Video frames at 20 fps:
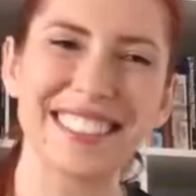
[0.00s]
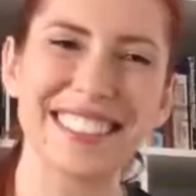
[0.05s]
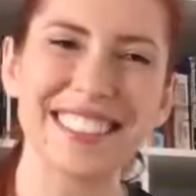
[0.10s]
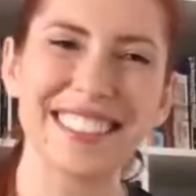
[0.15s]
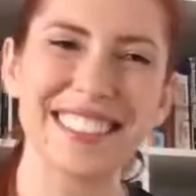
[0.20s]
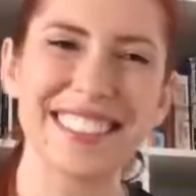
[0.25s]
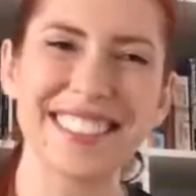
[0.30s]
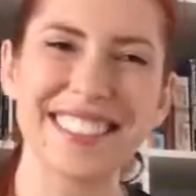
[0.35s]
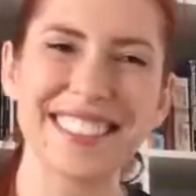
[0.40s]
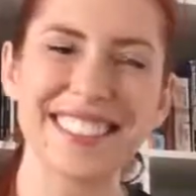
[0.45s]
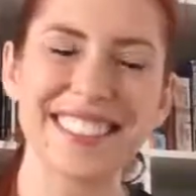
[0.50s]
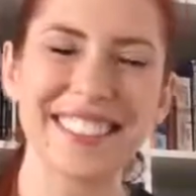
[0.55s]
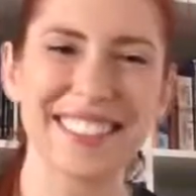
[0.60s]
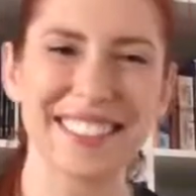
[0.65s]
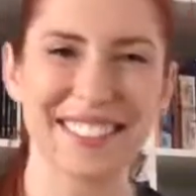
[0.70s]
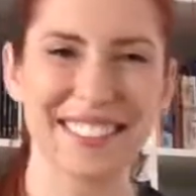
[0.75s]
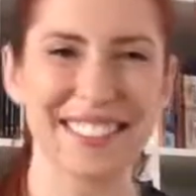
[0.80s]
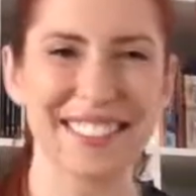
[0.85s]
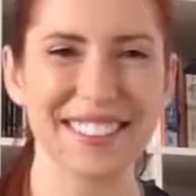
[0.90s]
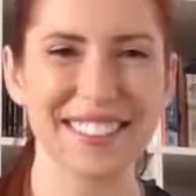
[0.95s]

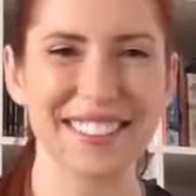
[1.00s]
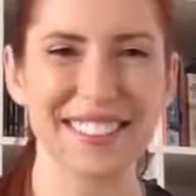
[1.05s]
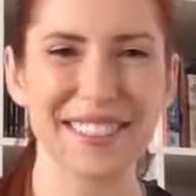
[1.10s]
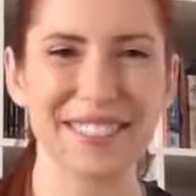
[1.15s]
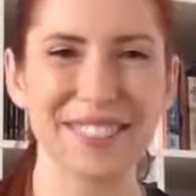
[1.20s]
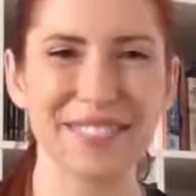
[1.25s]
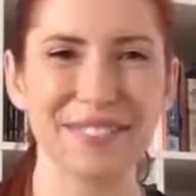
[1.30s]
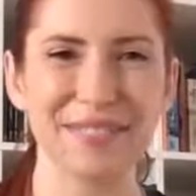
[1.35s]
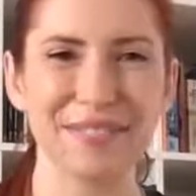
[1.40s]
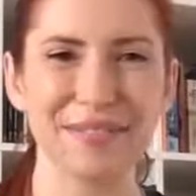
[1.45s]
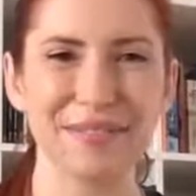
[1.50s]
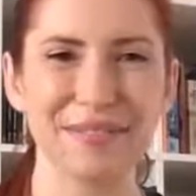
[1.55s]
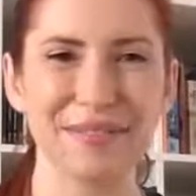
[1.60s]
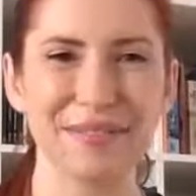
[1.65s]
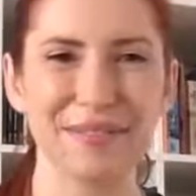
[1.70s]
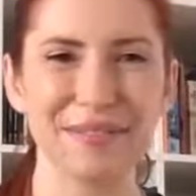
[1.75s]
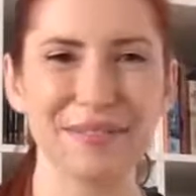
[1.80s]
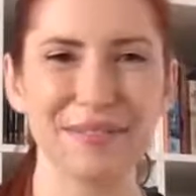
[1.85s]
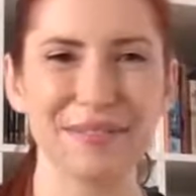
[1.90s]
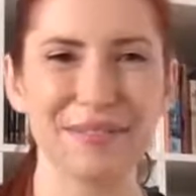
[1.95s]

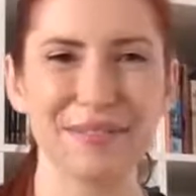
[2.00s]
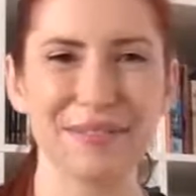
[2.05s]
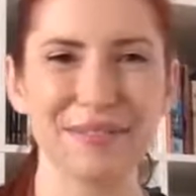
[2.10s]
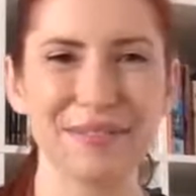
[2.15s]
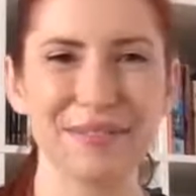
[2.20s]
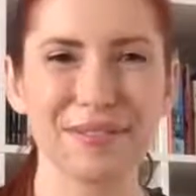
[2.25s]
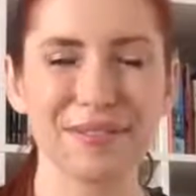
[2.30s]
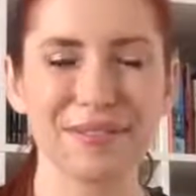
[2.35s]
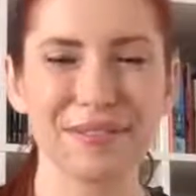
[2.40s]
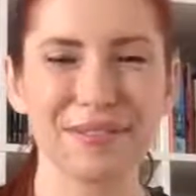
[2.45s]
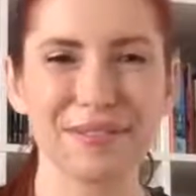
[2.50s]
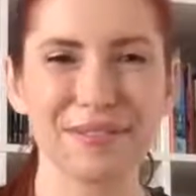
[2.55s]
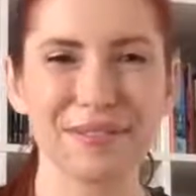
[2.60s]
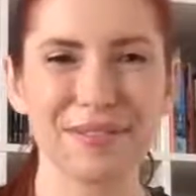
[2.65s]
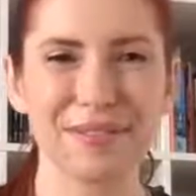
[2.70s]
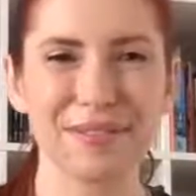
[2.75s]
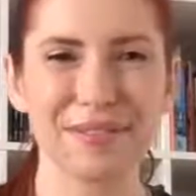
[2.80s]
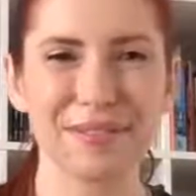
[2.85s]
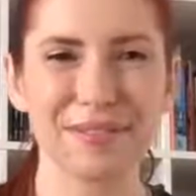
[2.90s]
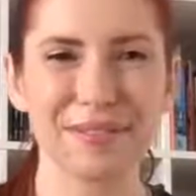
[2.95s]

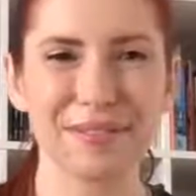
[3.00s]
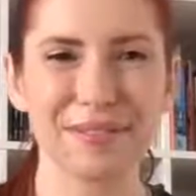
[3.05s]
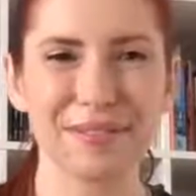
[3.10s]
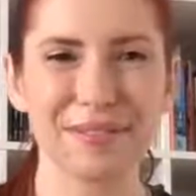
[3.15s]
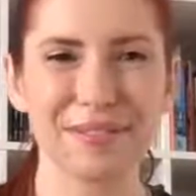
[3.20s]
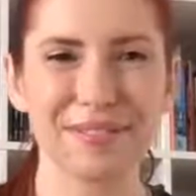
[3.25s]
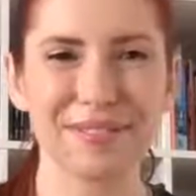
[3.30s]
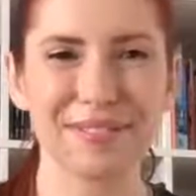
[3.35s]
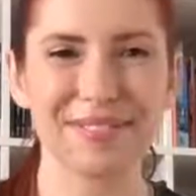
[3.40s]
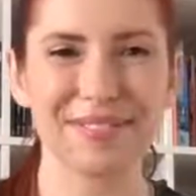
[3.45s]
No words are spoken by the person on screen.